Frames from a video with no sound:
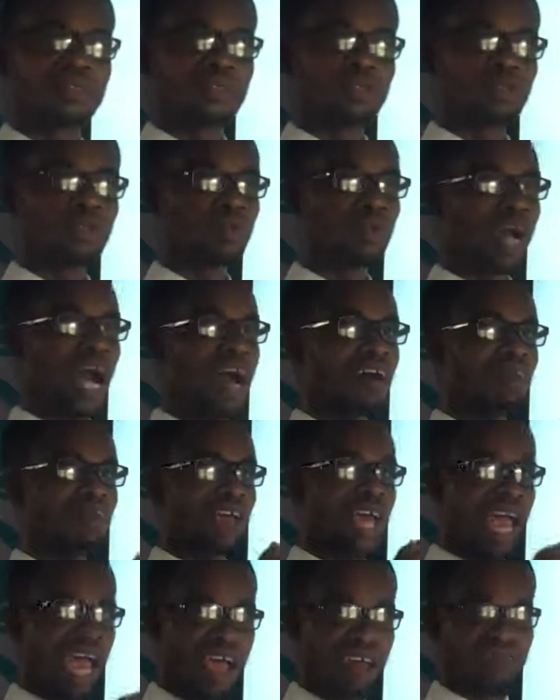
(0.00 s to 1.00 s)
you have
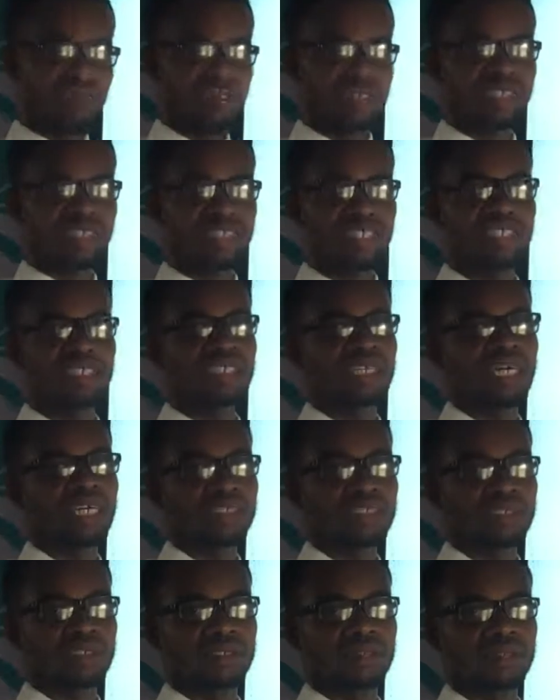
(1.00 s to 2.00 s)
everything
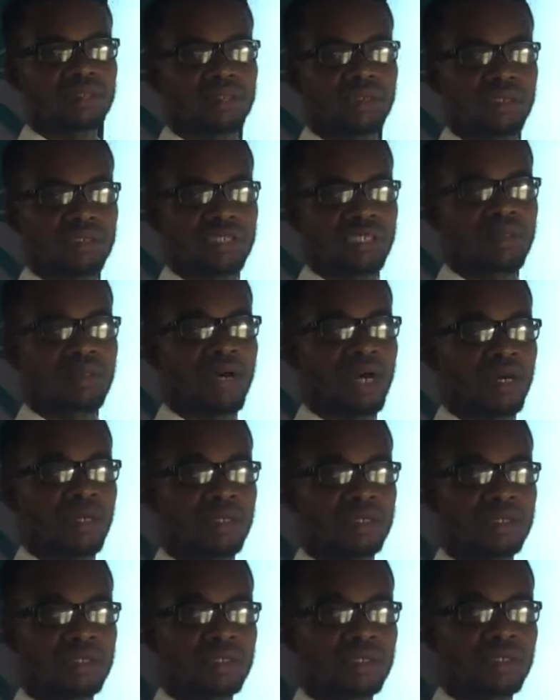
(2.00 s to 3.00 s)
that talks
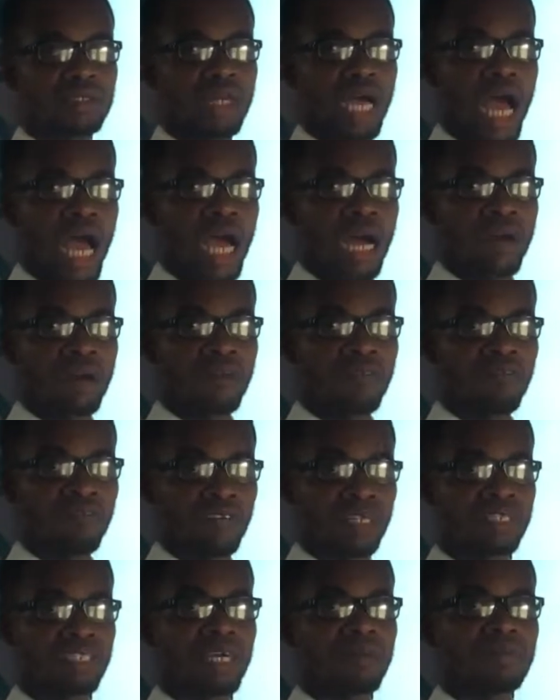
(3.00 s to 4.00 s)
about our
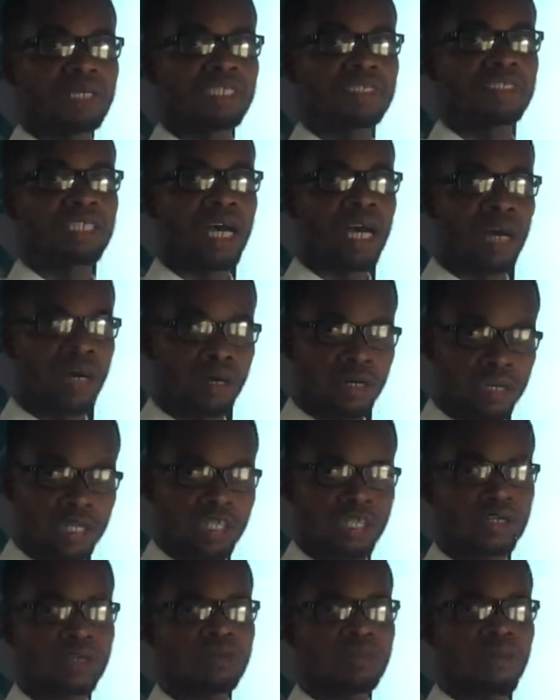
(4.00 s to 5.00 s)
fundamental
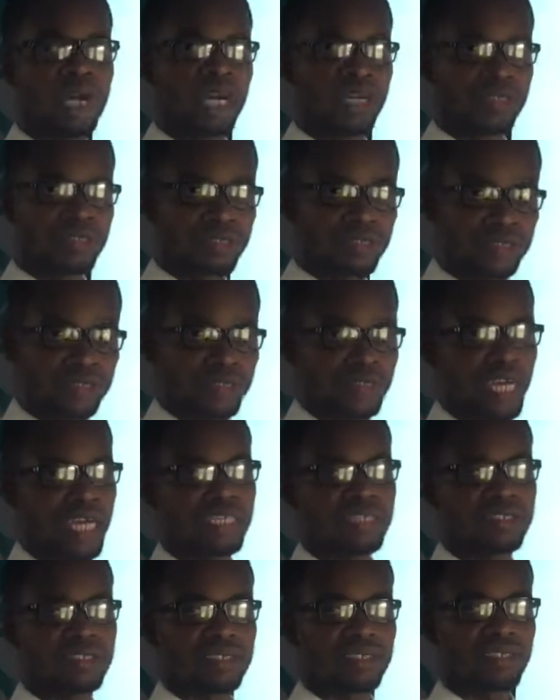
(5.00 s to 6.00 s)
human
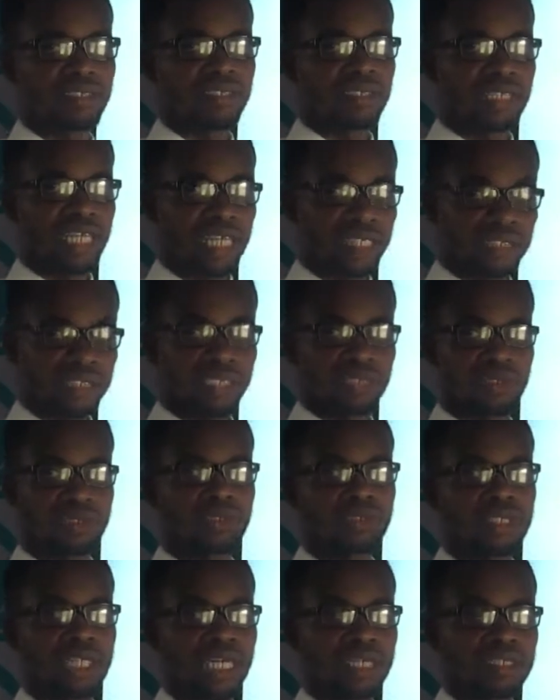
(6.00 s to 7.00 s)
rights. That tells
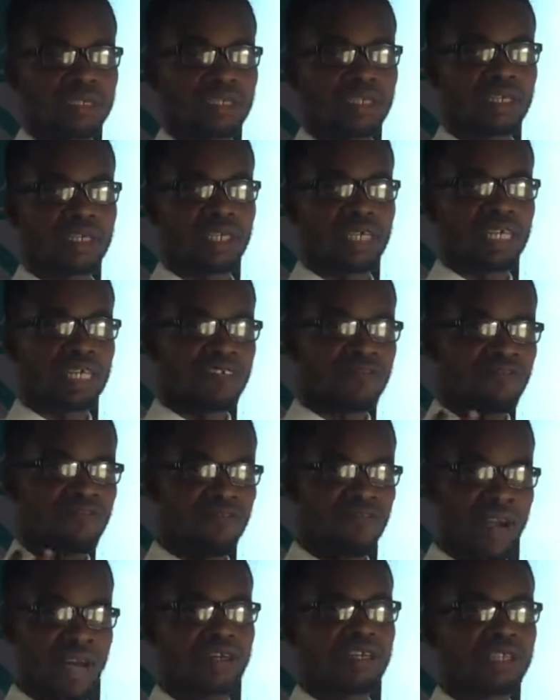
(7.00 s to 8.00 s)
you that it's
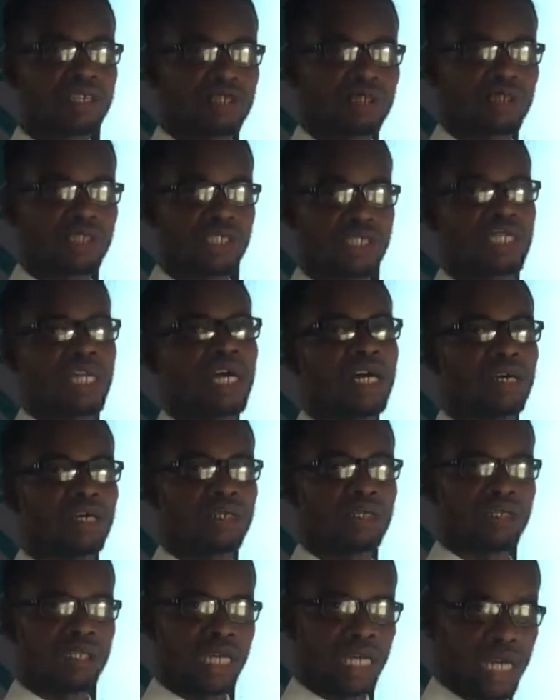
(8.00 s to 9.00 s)
very crucial
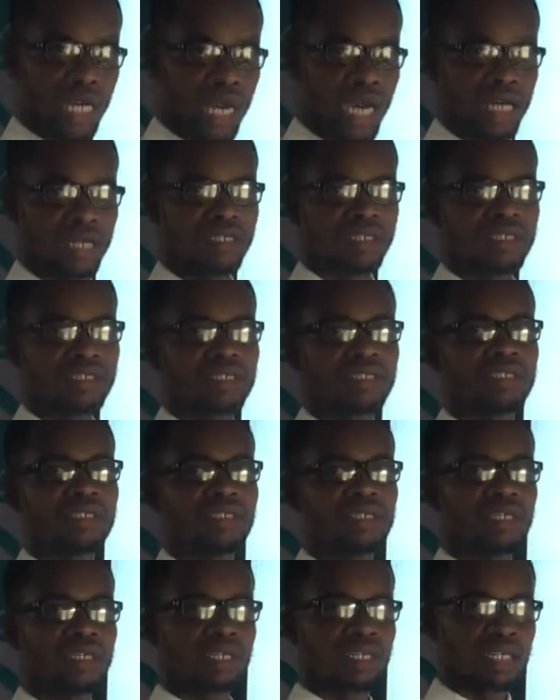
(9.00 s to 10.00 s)
and
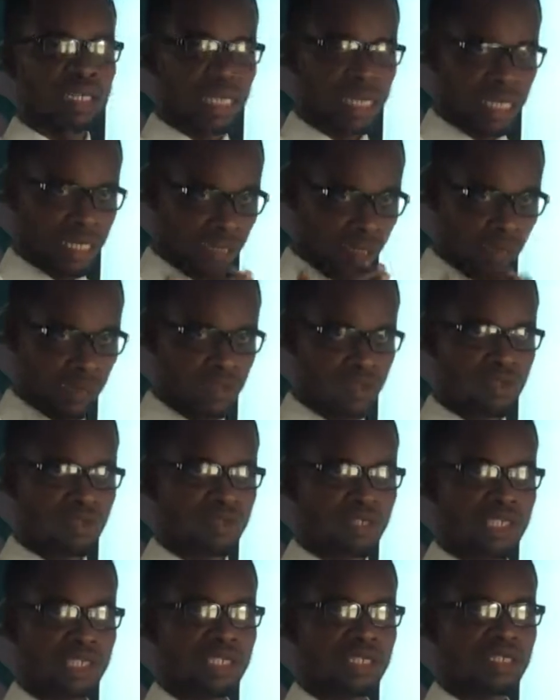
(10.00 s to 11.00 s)
the
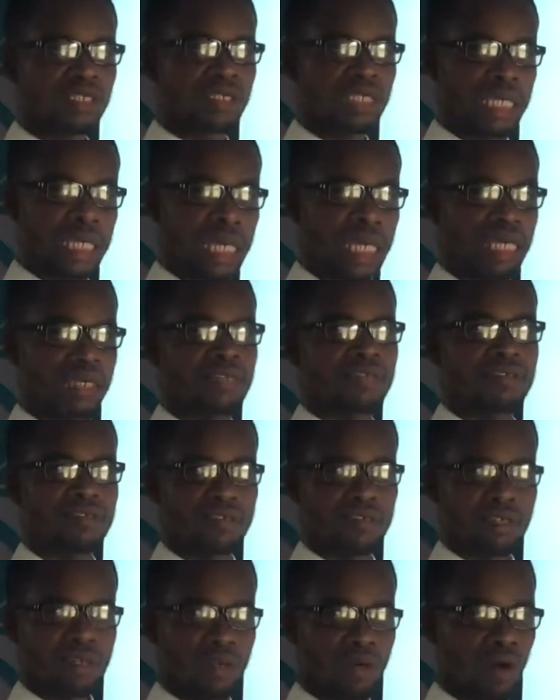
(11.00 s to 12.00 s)
Constitution cares,
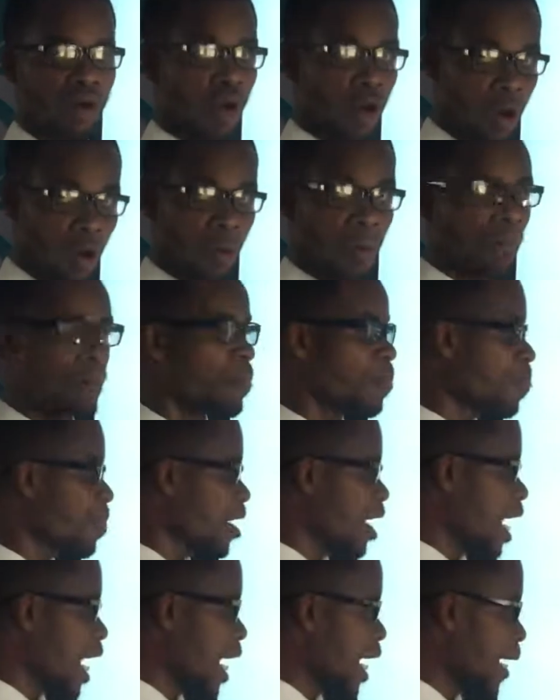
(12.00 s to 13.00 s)
or
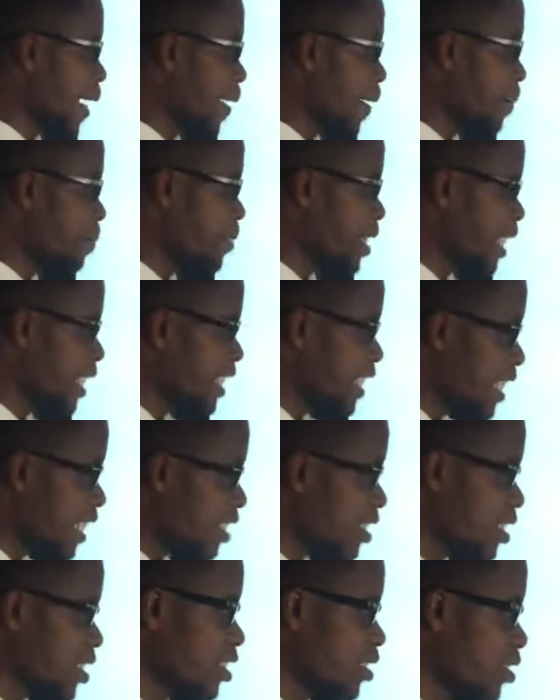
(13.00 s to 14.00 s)
the
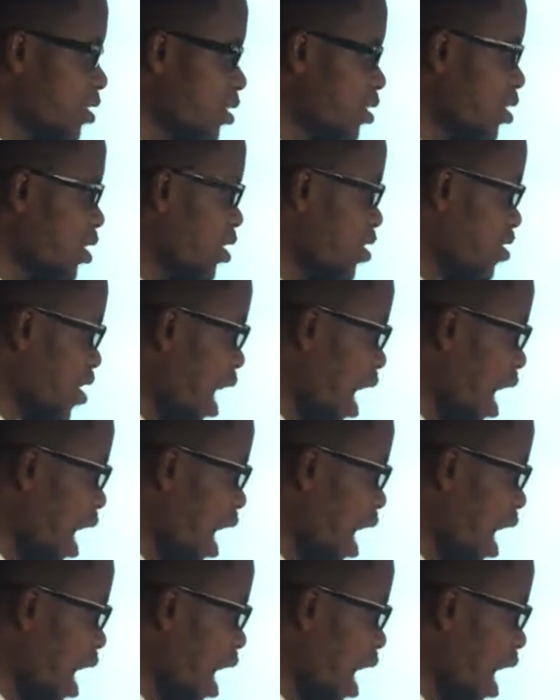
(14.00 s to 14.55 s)
nation is